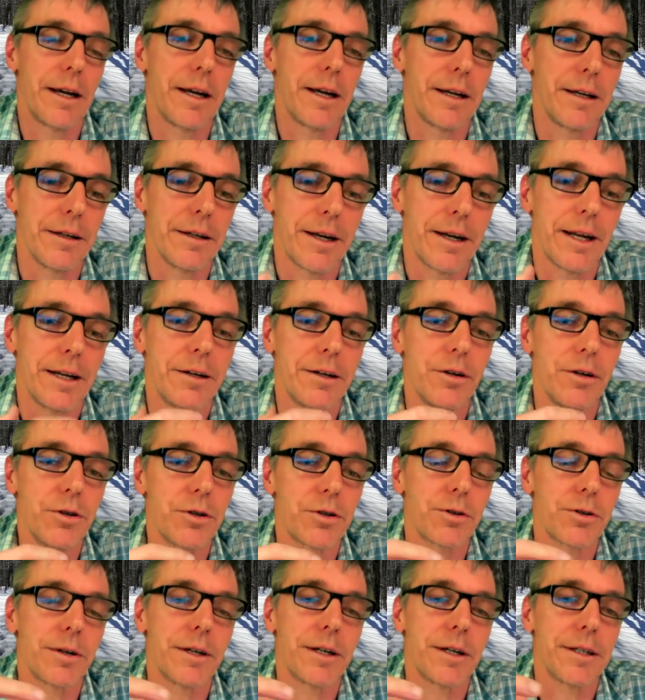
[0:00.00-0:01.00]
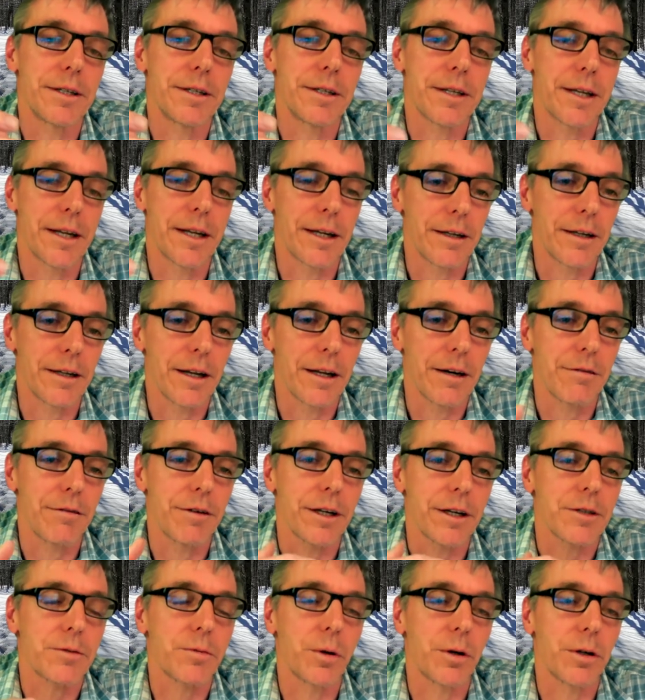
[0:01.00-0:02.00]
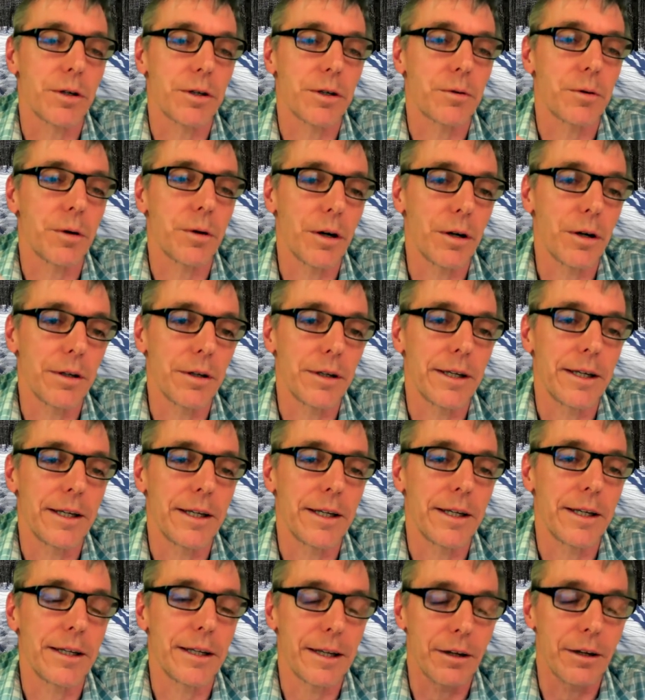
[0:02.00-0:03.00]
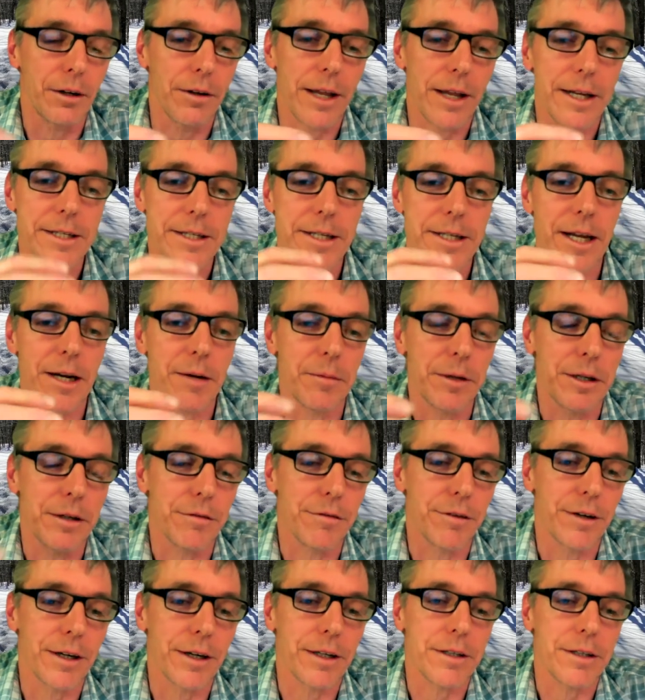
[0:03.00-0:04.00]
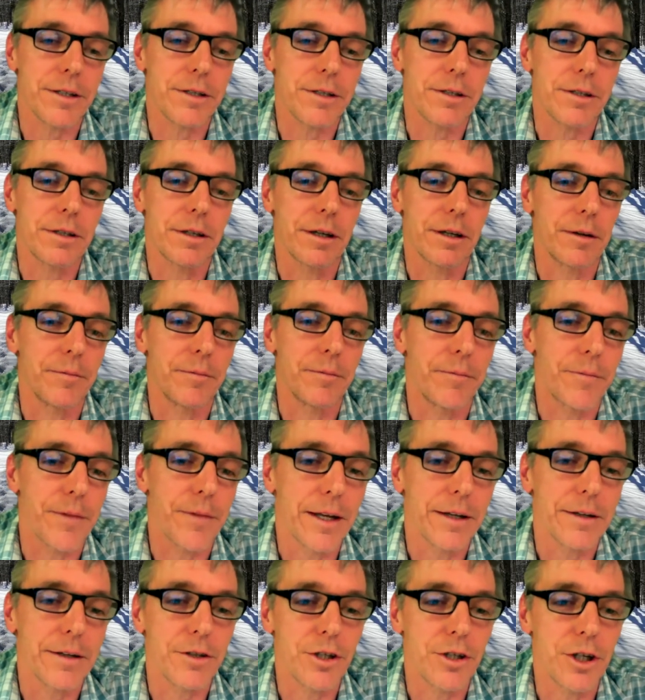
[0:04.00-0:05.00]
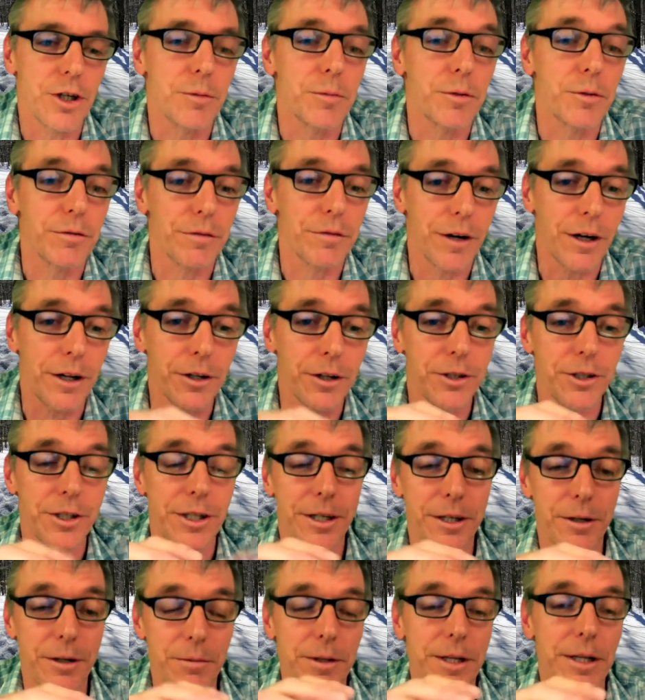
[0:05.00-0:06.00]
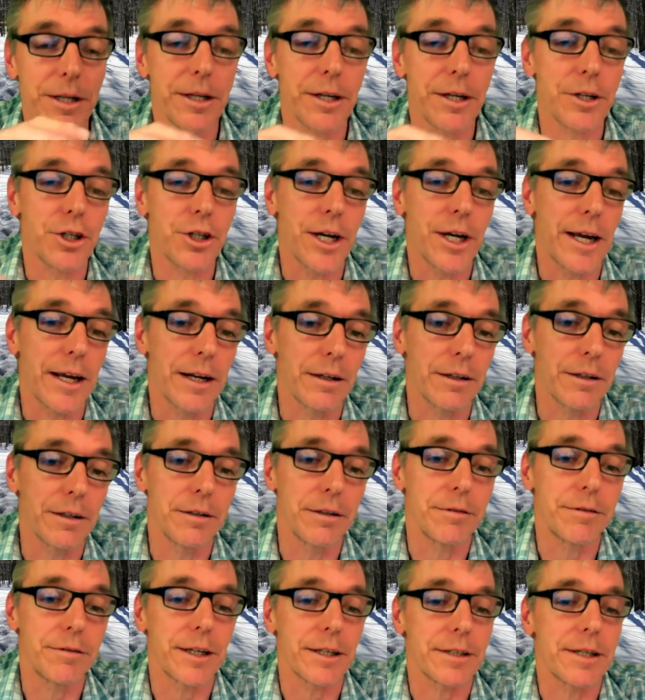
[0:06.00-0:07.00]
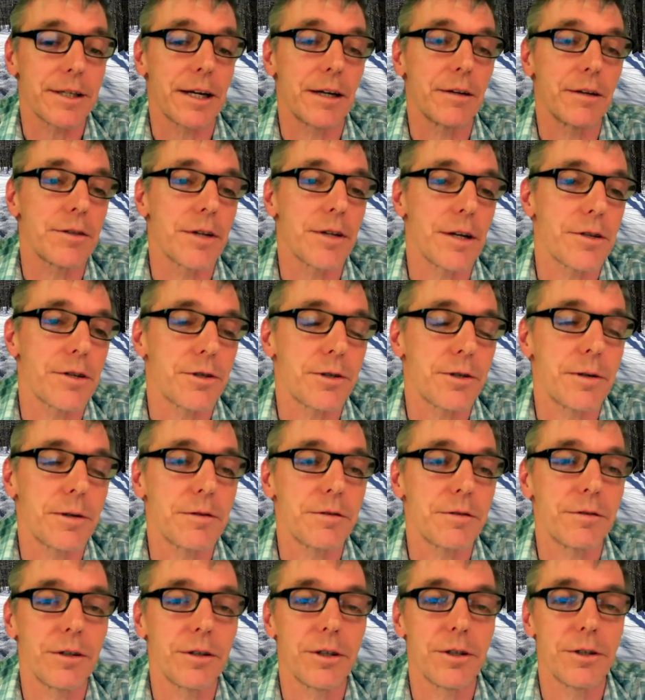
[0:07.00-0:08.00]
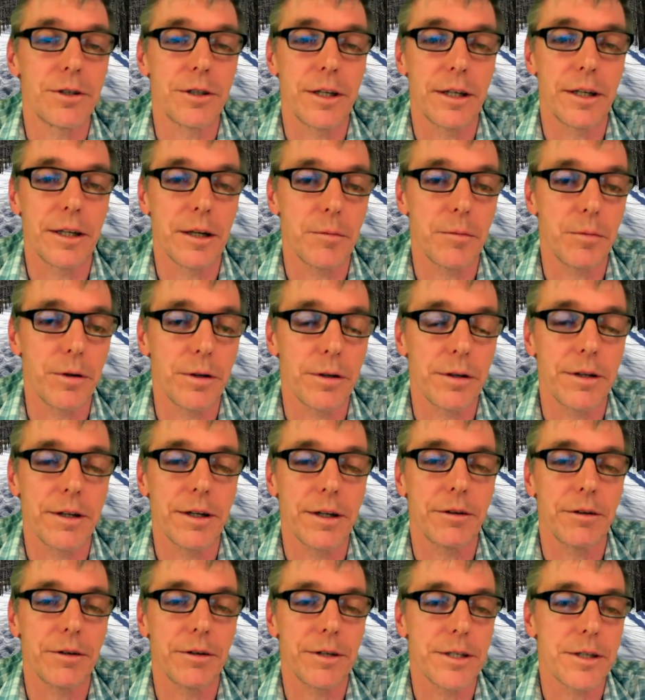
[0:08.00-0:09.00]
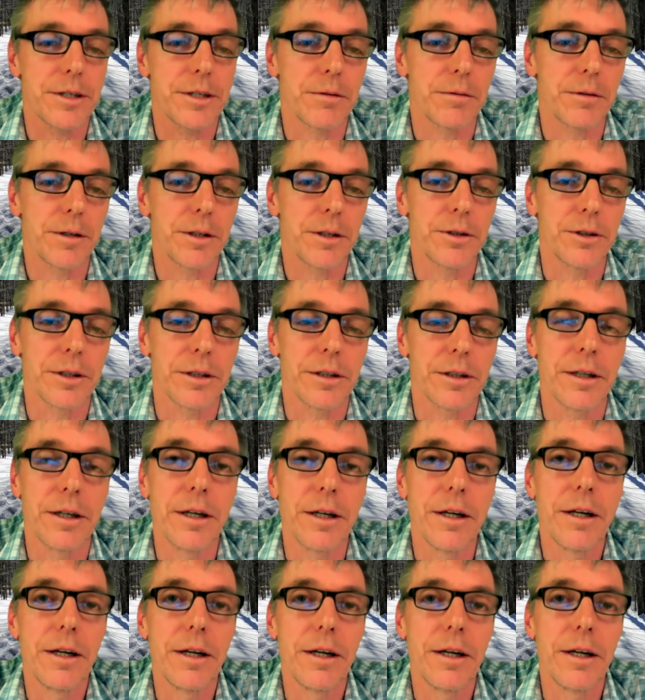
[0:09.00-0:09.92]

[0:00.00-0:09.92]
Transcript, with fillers: and, and nutrients that, that affects water quality and, and all that sediment affects um, that geomorphology you know within the channel and affects how, how streams flow so you end up with increased erosion